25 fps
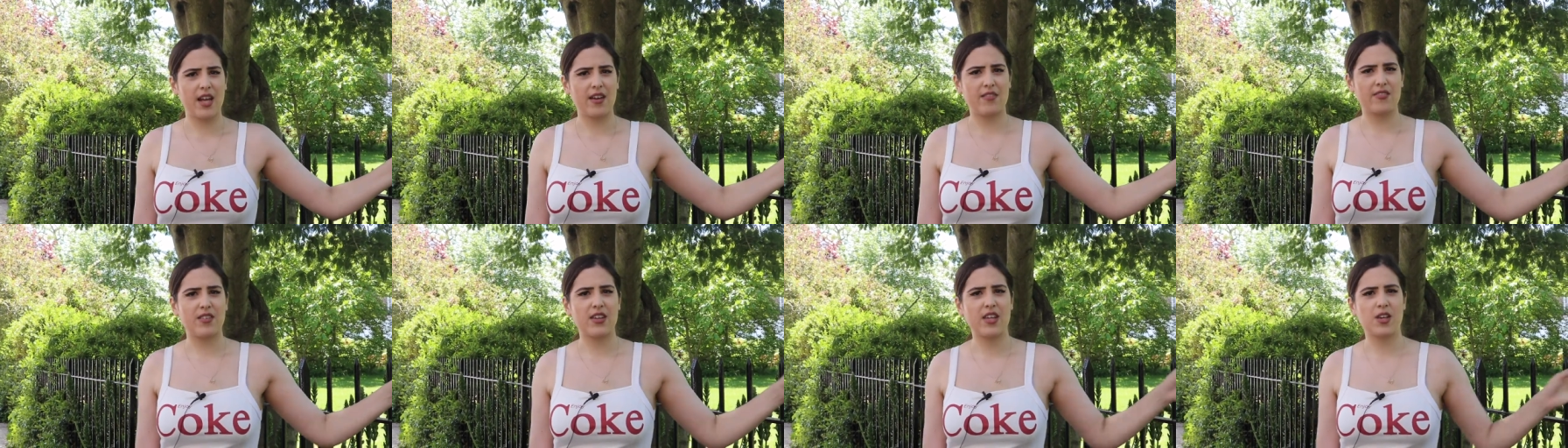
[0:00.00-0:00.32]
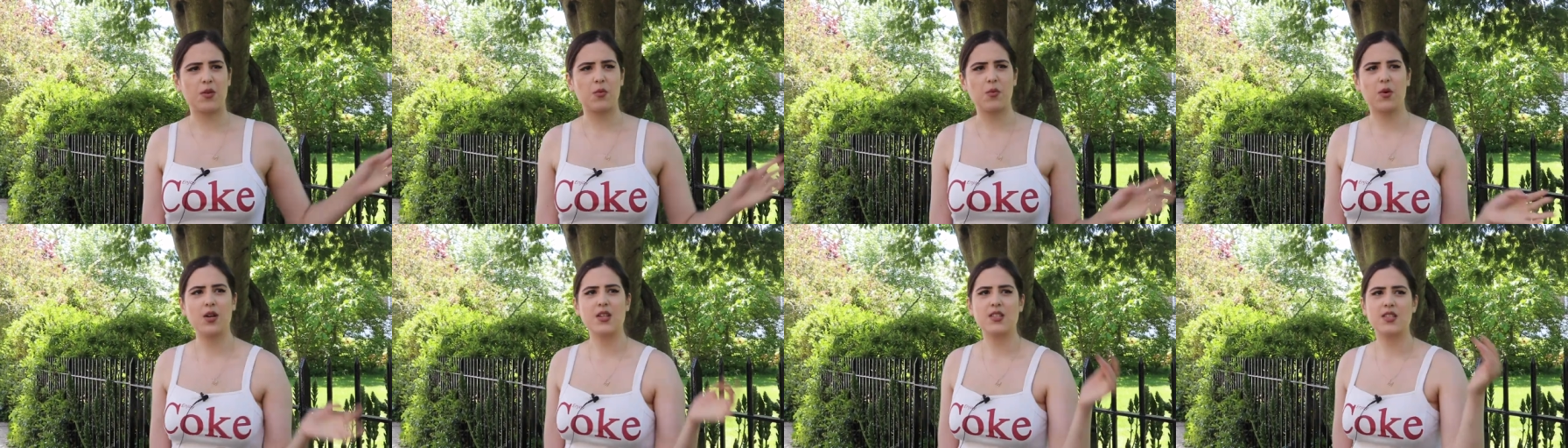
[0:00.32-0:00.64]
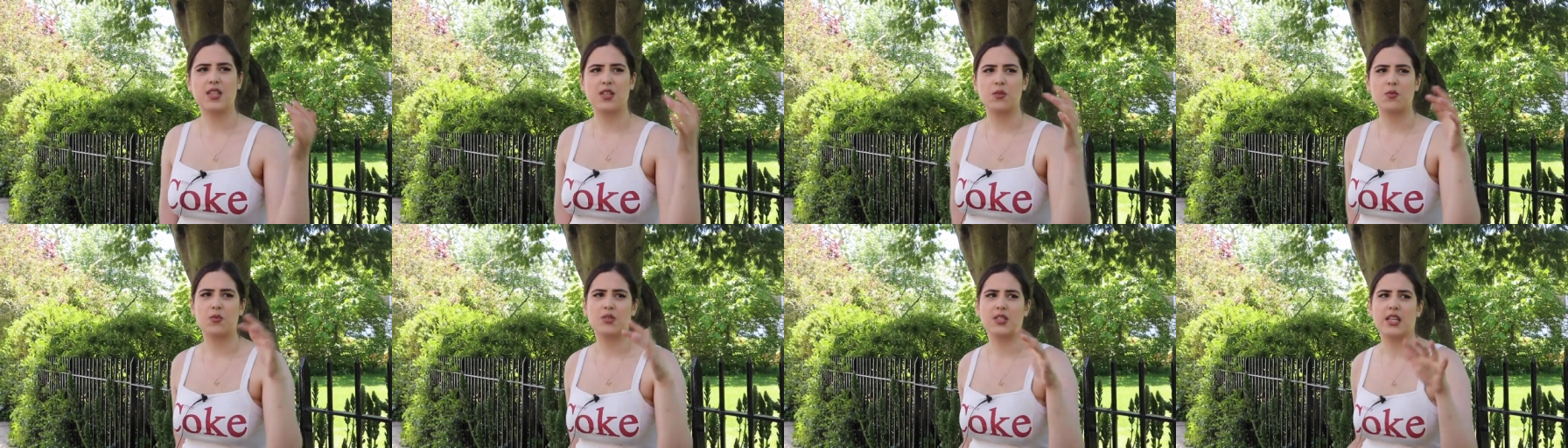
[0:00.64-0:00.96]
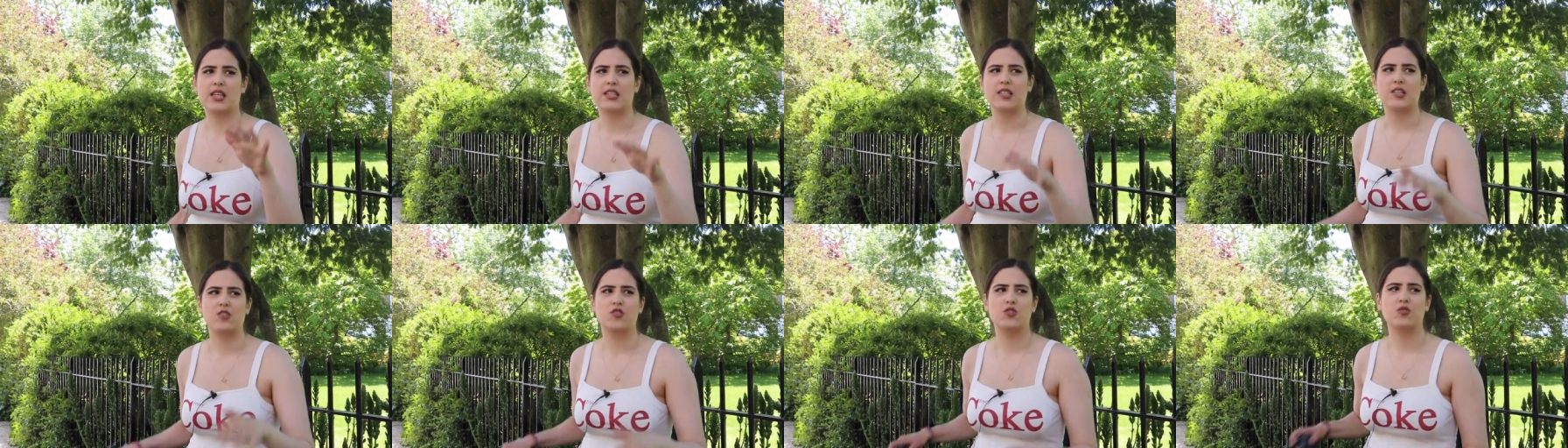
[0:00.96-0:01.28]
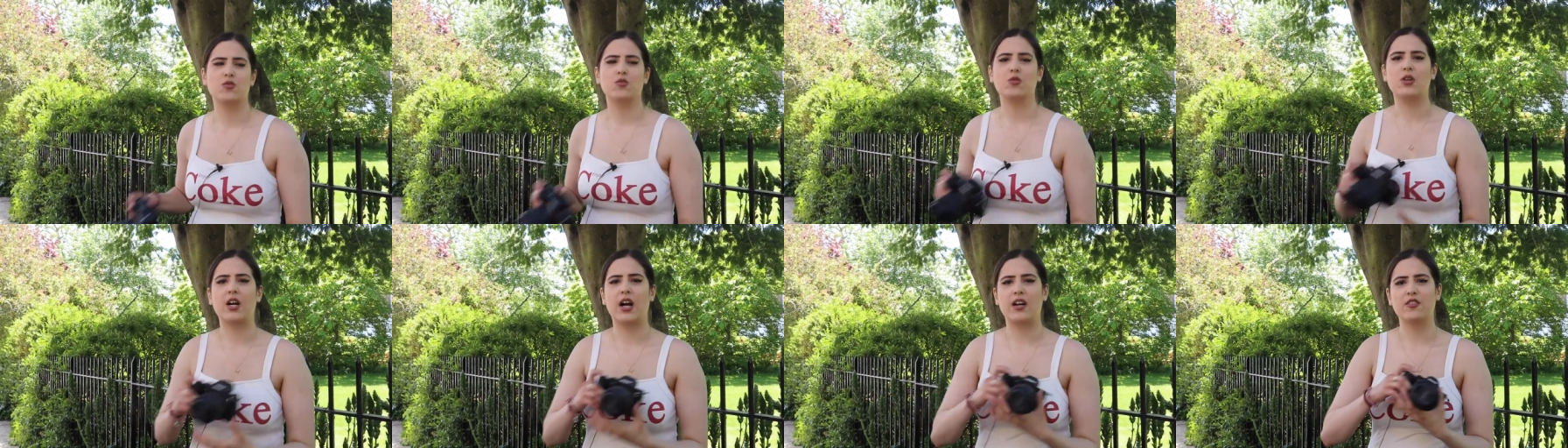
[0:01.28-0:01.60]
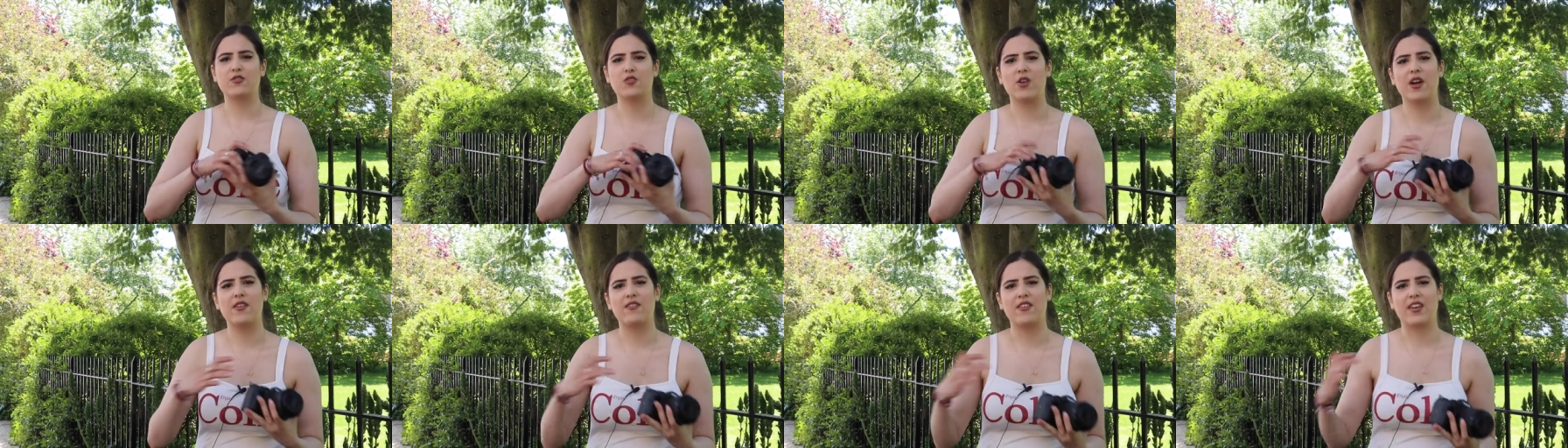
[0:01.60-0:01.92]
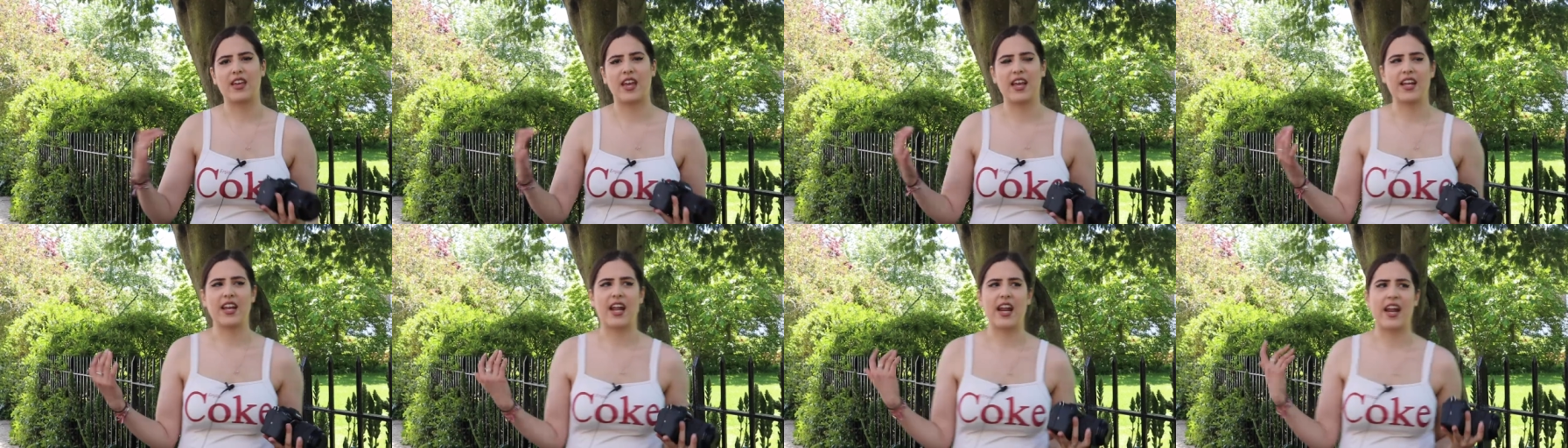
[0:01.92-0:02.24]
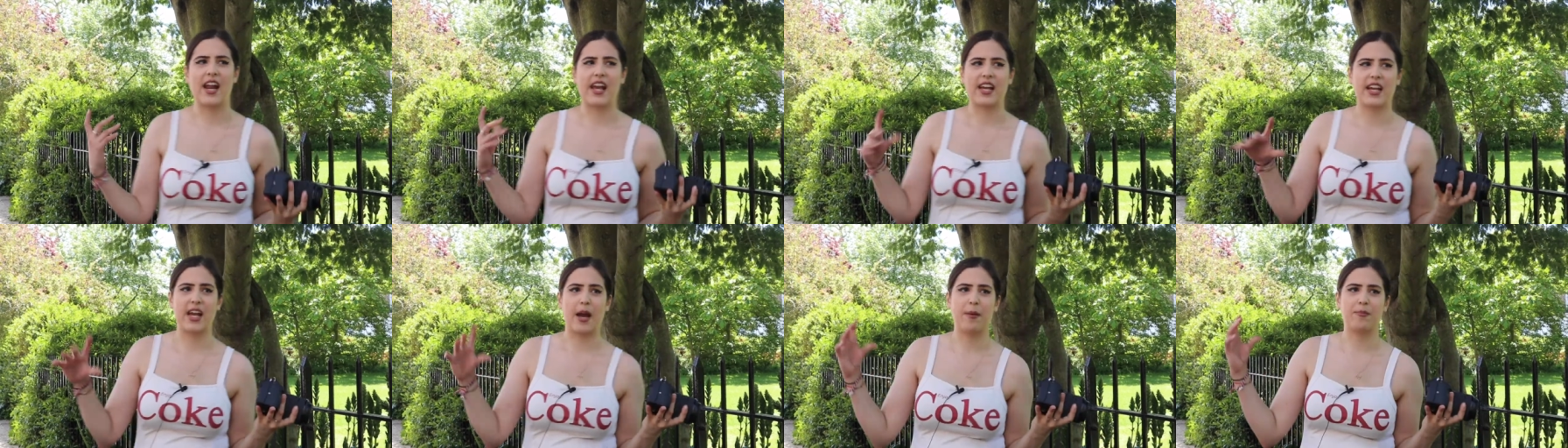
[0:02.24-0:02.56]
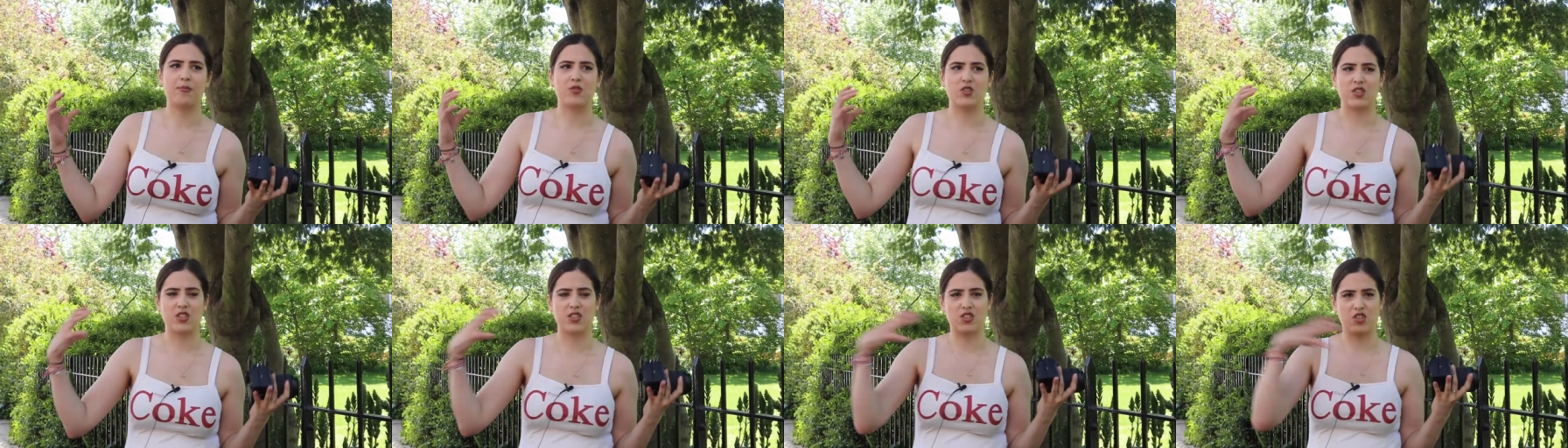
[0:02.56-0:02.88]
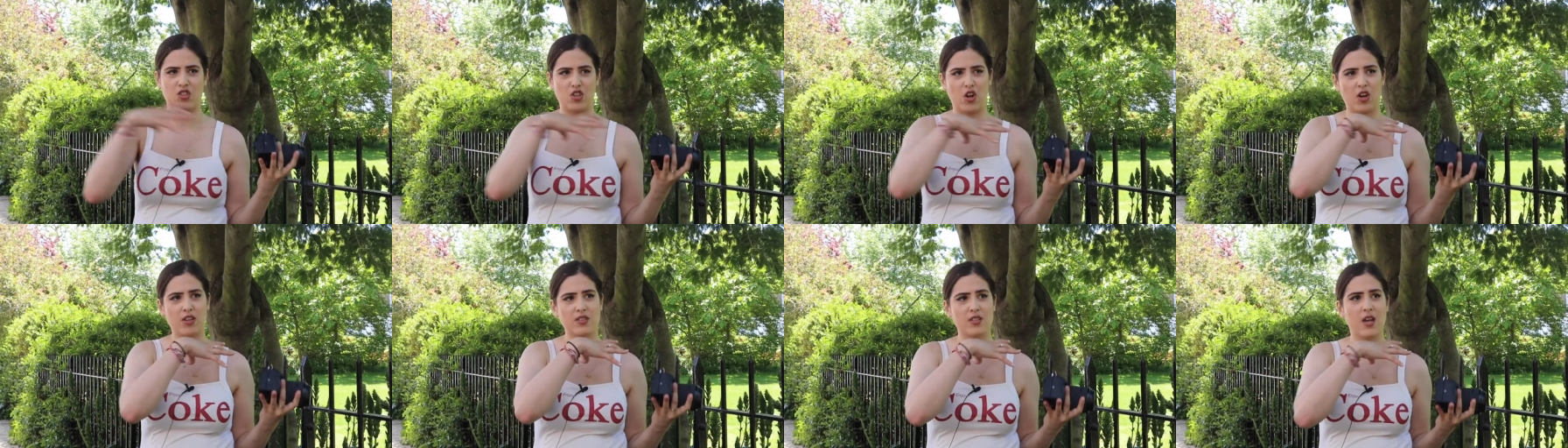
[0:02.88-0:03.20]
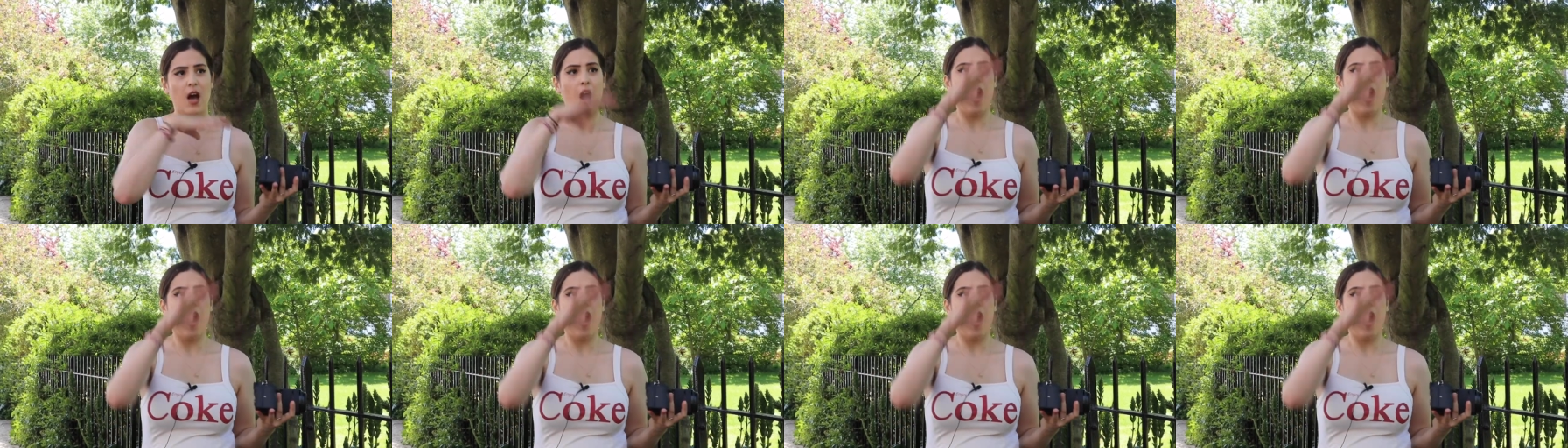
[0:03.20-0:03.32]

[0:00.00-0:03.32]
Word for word: I think it was, and it was like such a cool guy driving it, and I captured the shot.